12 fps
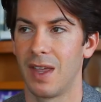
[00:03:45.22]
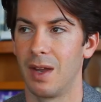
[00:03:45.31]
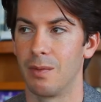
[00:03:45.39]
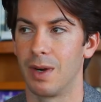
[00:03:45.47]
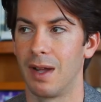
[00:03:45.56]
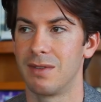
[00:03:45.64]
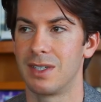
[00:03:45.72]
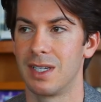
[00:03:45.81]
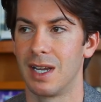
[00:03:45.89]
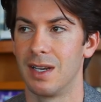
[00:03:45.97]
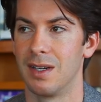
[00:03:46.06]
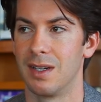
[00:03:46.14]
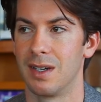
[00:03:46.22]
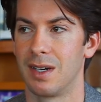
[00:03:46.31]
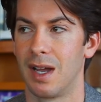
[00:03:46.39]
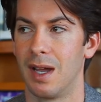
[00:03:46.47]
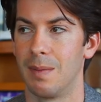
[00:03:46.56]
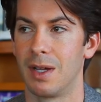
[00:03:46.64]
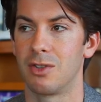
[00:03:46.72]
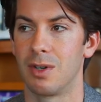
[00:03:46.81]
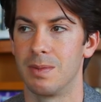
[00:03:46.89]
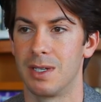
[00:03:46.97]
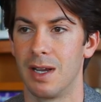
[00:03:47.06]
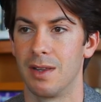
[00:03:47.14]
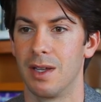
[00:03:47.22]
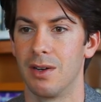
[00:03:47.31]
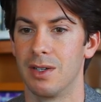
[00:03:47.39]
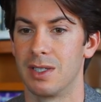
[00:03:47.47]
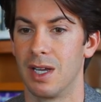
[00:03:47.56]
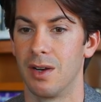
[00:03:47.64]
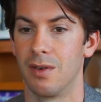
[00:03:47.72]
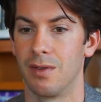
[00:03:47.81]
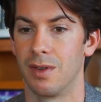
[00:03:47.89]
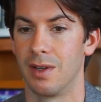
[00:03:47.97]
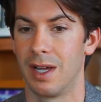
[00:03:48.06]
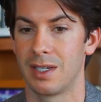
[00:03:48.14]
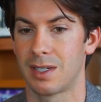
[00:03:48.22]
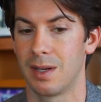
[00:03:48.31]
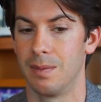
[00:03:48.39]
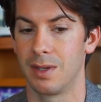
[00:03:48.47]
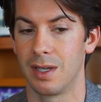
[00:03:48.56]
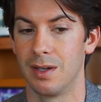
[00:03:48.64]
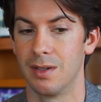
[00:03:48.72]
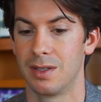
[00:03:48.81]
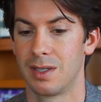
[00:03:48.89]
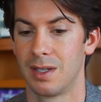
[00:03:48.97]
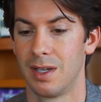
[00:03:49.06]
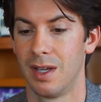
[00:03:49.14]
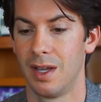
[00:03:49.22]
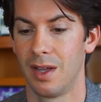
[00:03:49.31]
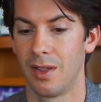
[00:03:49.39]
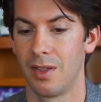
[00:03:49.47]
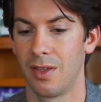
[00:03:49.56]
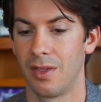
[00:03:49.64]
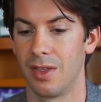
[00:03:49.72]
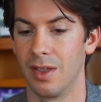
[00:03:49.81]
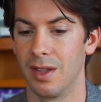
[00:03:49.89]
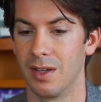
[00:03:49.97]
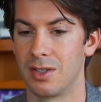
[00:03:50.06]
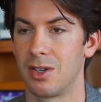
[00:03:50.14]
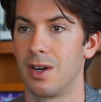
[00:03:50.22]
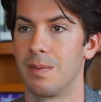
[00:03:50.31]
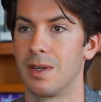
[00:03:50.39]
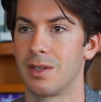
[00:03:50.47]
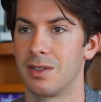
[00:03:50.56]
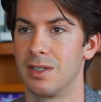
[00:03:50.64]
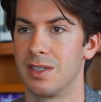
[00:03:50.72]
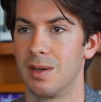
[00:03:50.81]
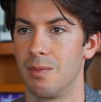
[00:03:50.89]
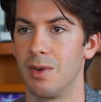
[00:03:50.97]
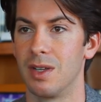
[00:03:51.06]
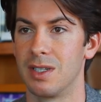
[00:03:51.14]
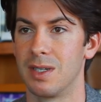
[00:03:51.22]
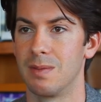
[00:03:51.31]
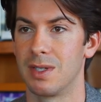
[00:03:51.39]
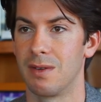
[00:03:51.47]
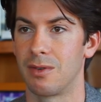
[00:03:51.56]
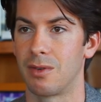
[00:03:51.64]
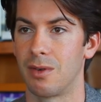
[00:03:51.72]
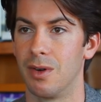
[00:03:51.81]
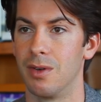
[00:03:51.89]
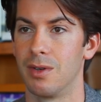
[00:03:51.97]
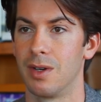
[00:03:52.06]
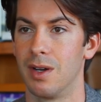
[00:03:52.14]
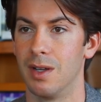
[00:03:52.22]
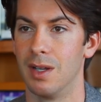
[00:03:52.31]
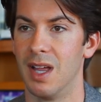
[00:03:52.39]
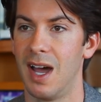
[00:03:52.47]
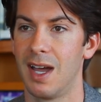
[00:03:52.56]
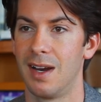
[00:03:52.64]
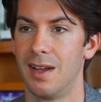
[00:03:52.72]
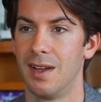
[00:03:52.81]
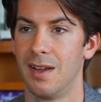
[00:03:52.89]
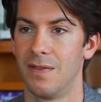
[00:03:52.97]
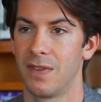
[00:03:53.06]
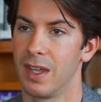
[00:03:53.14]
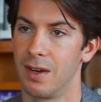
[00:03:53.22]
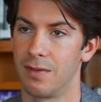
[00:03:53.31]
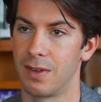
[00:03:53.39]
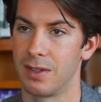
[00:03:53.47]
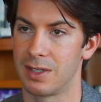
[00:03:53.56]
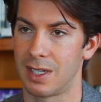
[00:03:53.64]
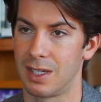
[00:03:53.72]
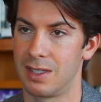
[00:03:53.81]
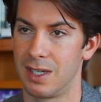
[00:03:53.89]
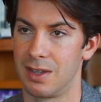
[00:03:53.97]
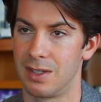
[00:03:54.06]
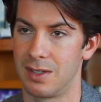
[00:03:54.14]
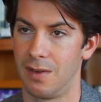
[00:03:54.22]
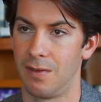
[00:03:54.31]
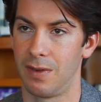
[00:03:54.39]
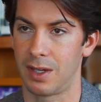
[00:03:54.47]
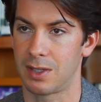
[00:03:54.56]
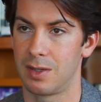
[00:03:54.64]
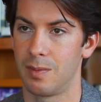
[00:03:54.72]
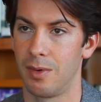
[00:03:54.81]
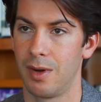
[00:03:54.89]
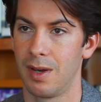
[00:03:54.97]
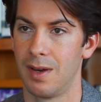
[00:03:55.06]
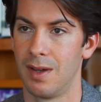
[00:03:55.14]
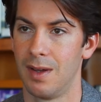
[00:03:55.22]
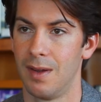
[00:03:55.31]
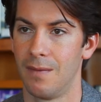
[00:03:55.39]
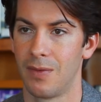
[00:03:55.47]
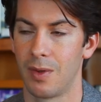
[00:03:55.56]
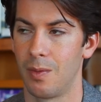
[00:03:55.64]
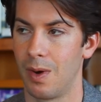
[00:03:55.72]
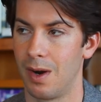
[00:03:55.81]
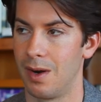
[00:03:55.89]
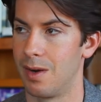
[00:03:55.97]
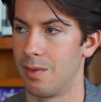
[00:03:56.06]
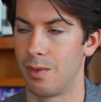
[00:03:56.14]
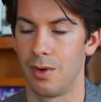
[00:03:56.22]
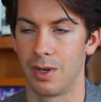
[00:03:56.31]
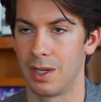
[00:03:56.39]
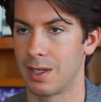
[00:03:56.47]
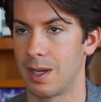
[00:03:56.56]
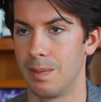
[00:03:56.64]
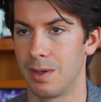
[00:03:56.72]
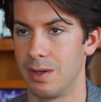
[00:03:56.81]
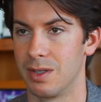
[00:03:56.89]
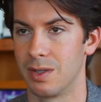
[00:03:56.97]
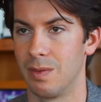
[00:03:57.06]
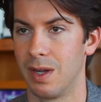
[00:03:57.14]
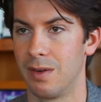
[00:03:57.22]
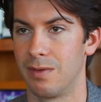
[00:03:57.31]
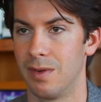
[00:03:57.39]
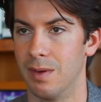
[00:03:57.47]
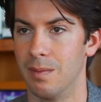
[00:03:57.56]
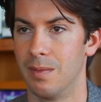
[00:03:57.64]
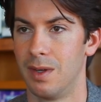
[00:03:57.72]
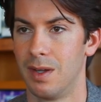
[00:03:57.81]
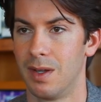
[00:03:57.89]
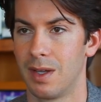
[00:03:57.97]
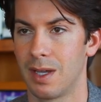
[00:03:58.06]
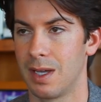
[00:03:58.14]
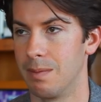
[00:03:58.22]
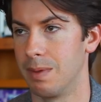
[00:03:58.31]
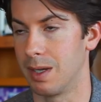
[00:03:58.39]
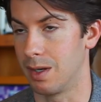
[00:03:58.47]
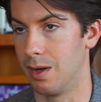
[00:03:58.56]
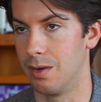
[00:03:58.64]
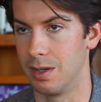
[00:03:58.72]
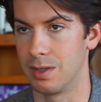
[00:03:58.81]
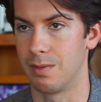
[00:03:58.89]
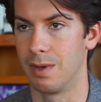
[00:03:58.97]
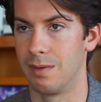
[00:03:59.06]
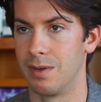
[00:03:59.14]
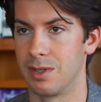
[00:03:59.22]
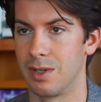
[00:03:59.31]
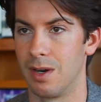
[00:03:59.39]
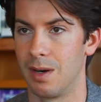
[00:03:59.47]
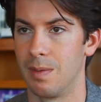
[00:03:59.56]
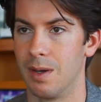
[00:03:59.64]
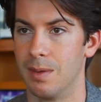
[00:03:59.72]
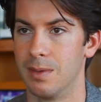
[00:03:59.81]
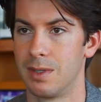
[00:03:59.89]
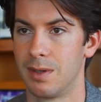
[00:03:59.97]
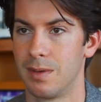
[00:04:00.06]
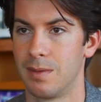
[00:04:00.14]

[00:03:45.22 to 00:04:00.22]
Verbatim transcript: And what I've seen on, on my trips down there is that over the last couple years, the startup ecosystem really seems to have grown a lot, and it feels like it's at this inflection point where we're only a couple years away from it being known as one of the startup hubs.